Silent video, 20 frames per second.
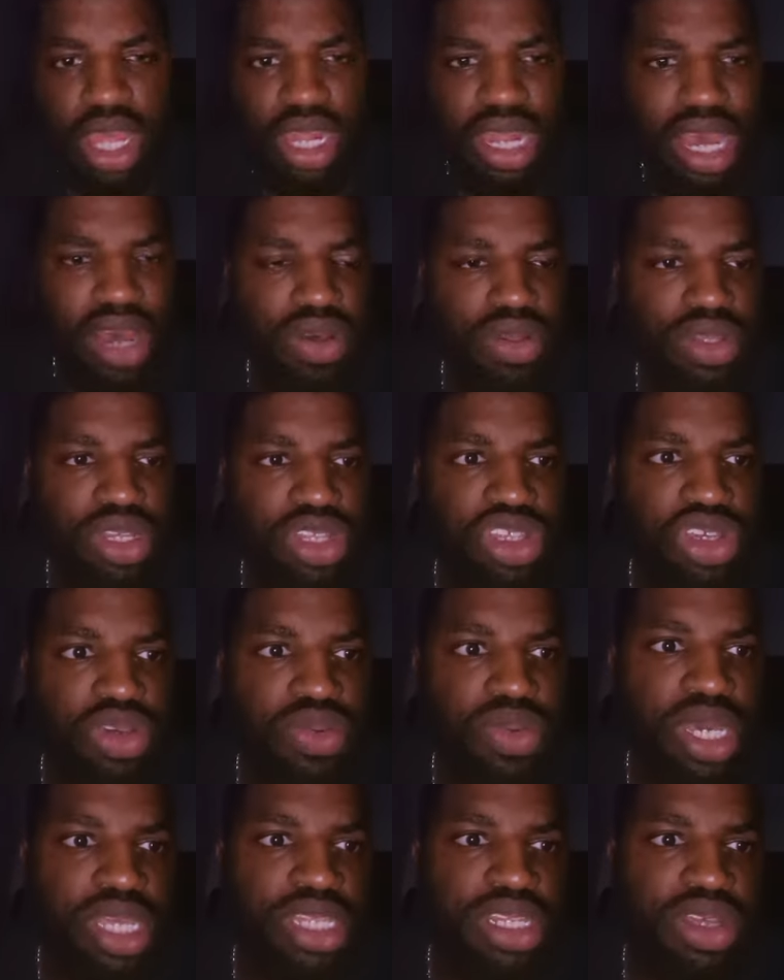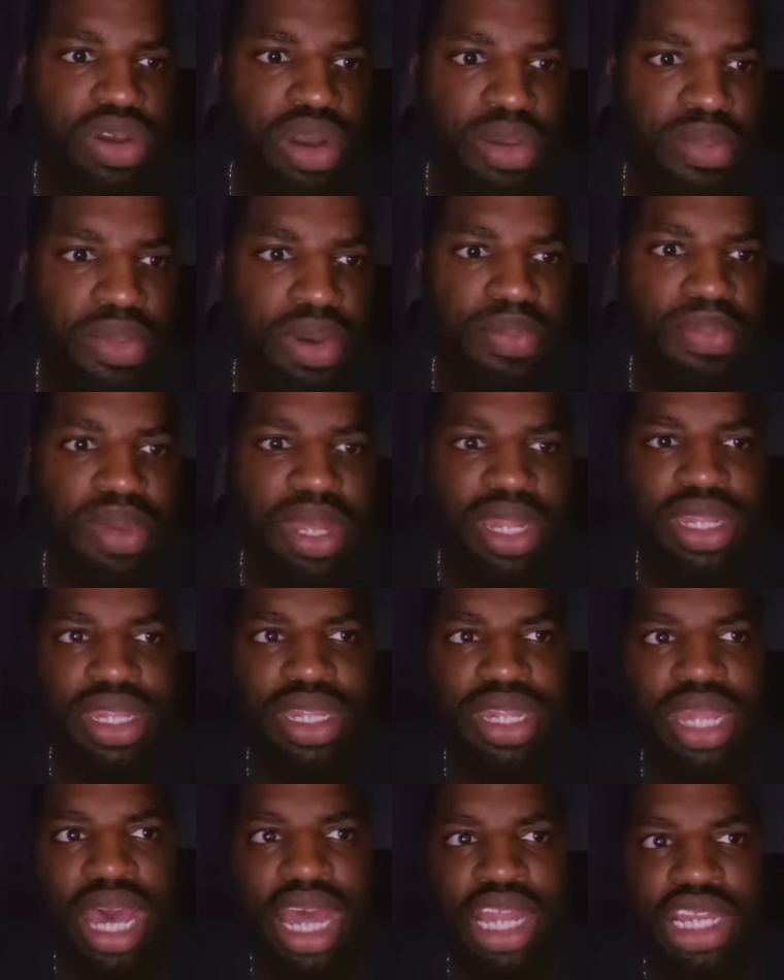Now, the two E's have come up
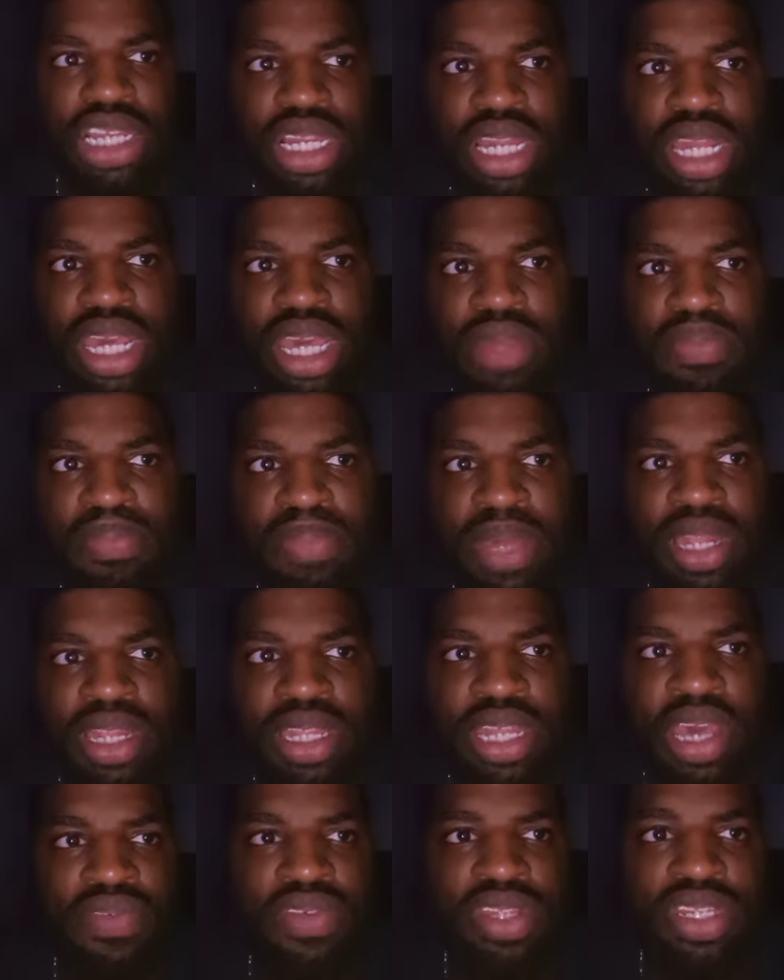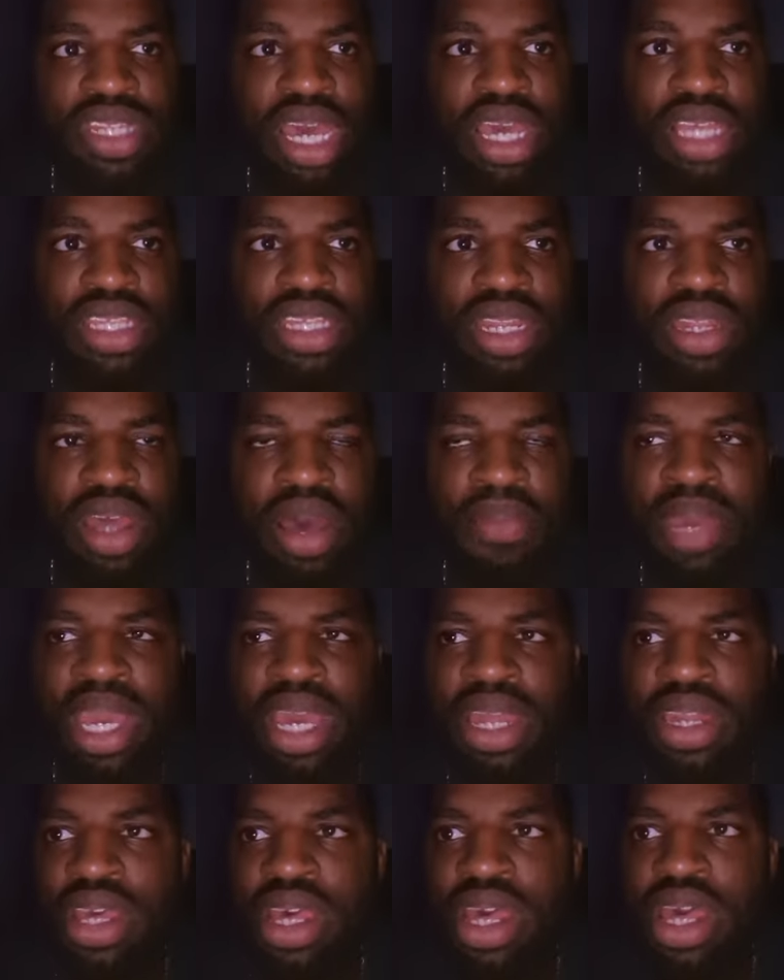and actually been devastated. I
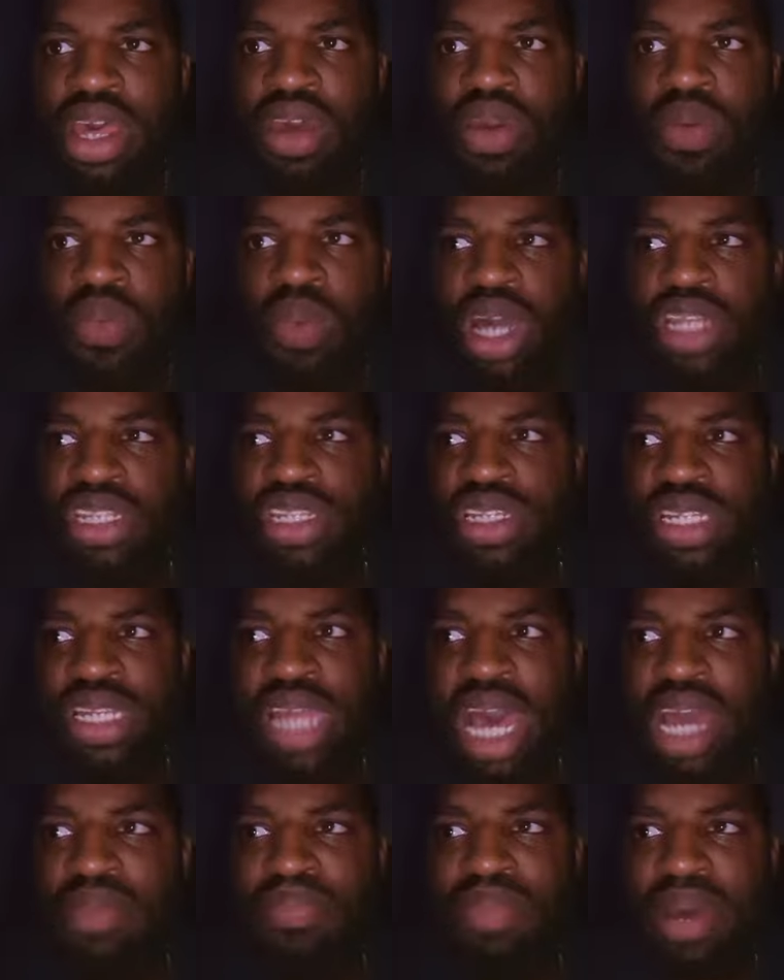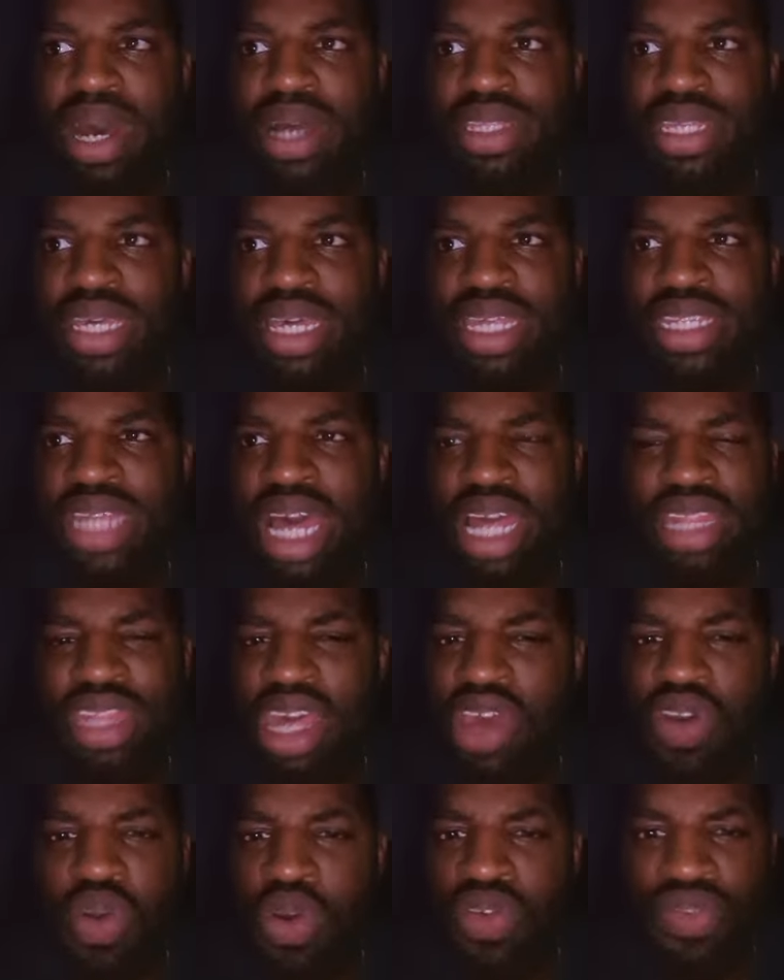mean, what's sad about it is that
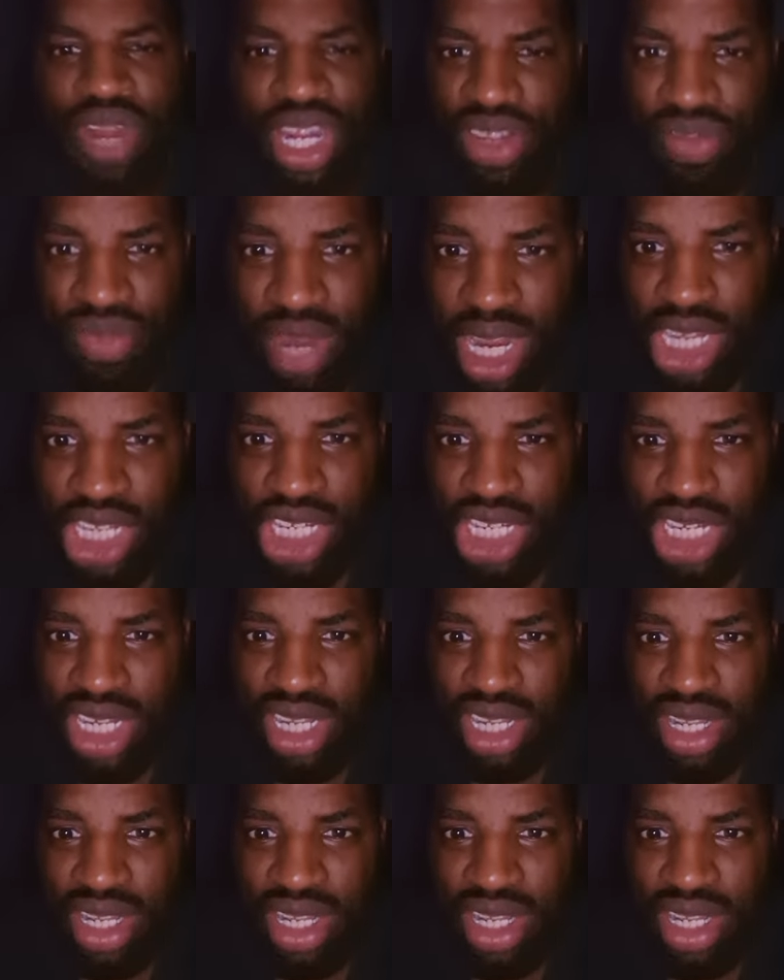they're already rich.